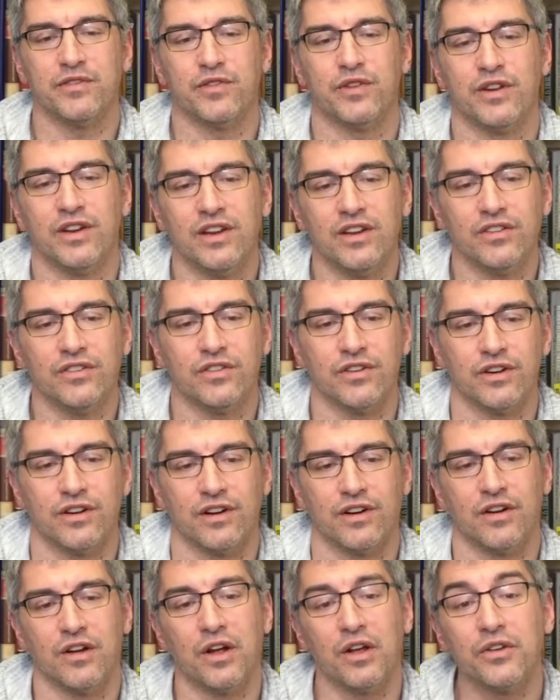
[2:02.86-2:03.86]
for
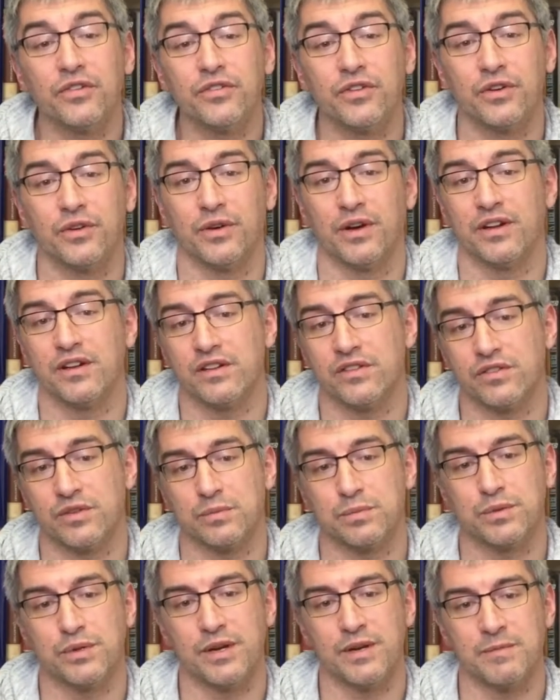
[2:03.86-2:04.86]
Easter. Also a
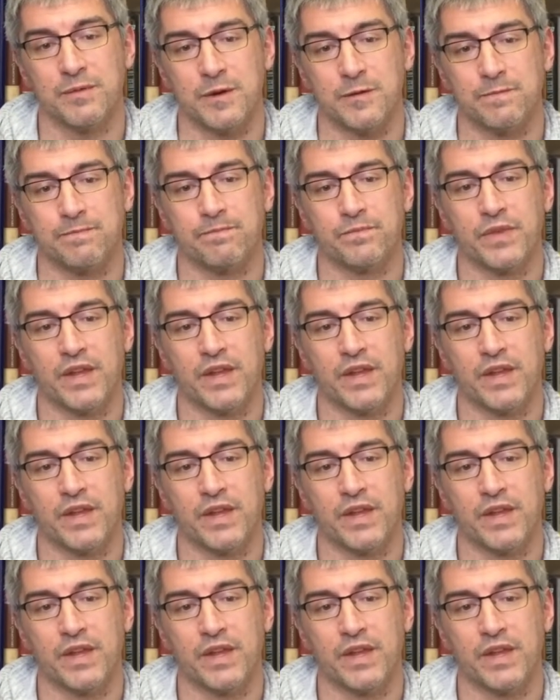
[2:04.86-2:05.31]
disappointment.